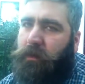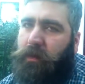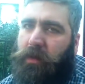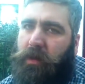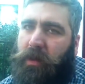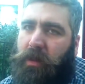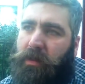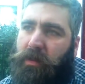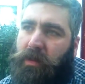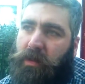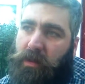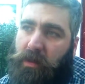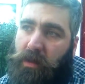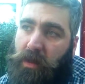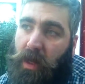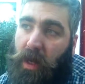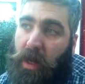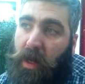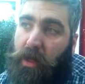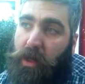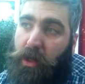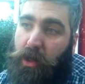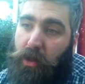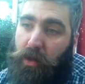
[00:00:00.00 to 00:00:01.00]
that's
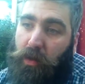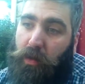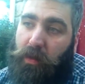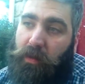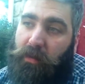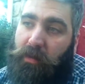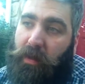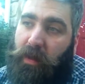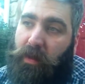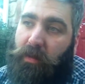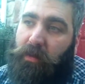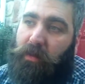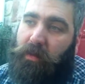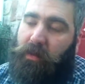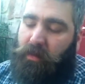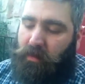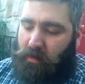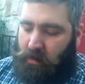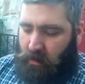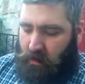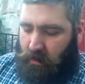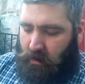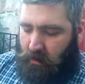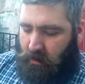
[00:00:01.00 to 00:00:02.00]
not new is that
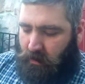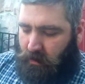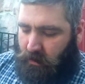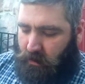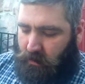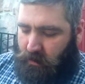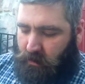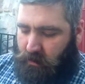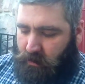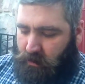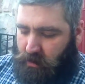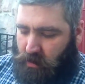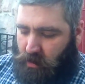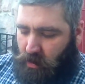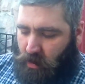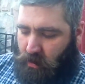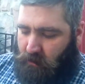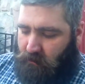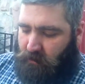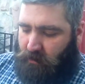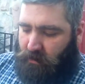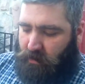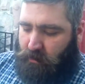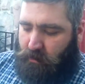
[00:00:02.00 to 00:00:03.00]
it doesn't
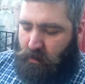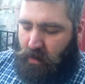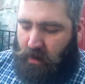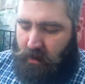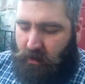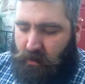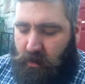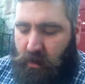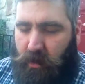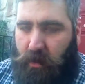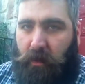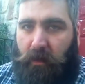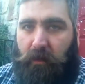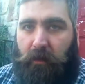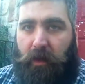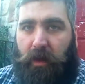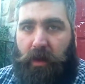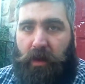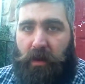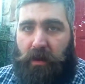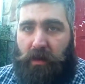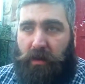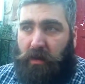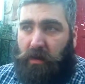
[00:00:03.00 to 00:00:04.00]
offer the modern
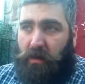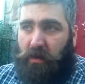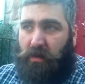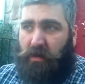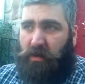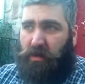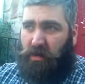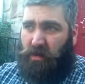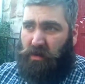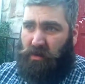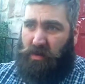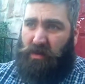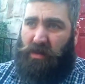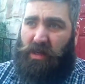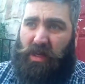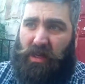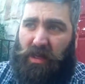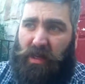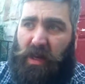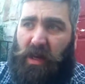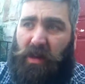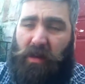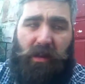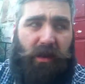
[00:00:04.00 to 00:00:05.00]
conveniences and
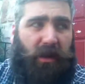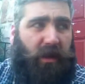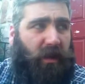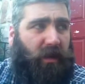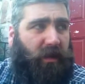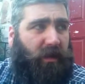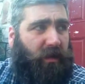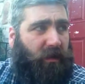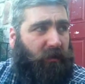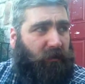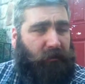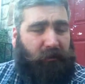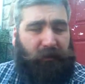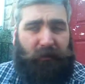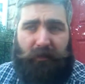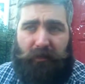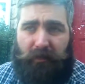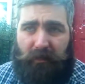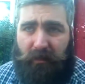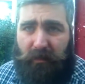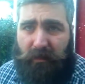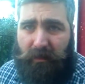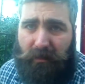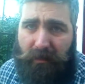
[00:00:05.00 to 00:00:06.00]
technologies.
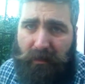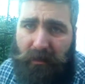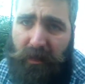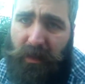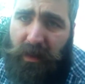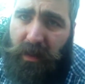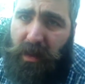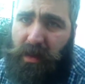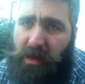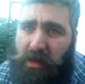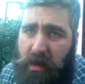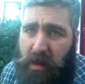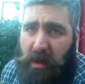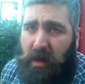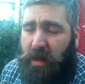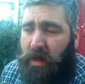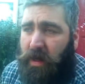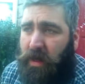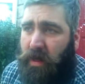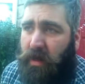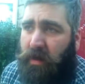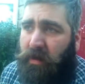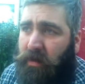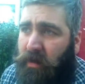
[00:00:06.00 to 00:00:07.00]

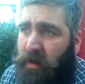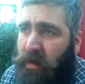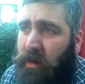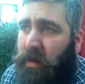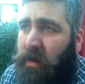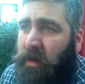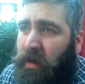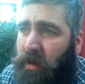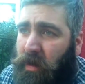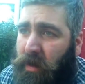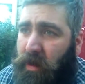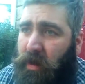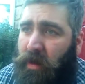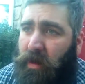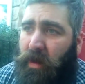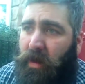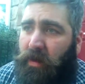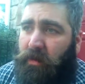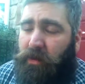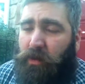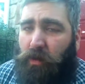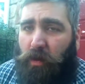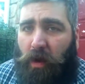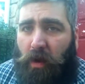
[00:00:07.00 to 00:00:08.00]
And
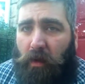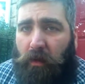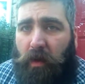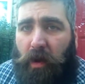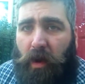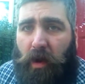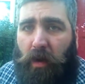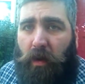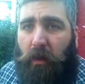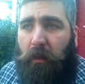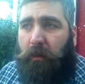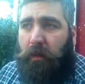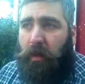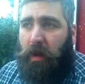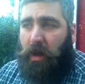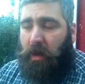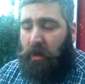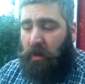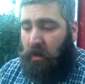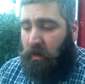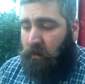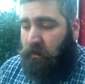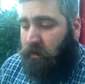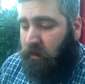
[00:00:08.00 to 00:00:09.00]
as you all know, I
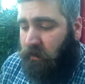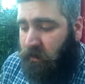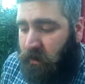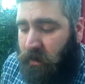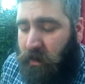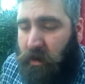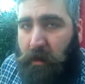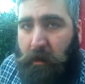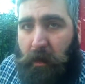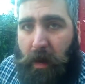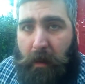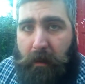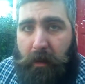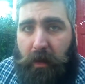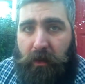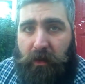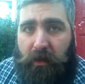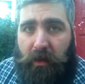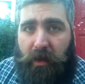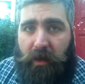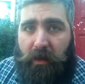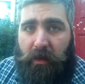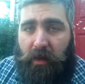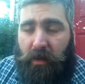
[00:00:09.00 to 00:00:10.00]
love listening to my
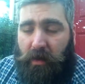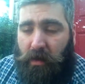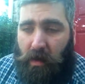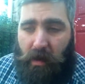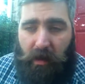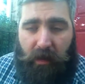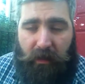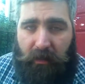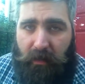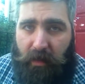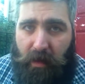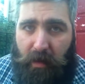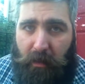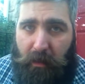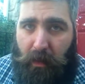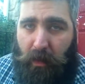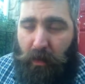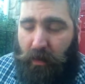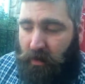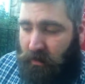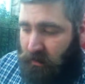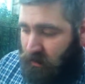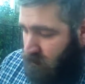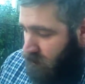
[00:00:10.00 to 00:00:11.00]
music in the car. It's very
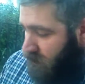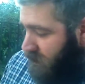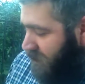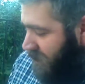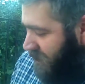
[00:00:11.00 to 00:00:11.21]
important to me.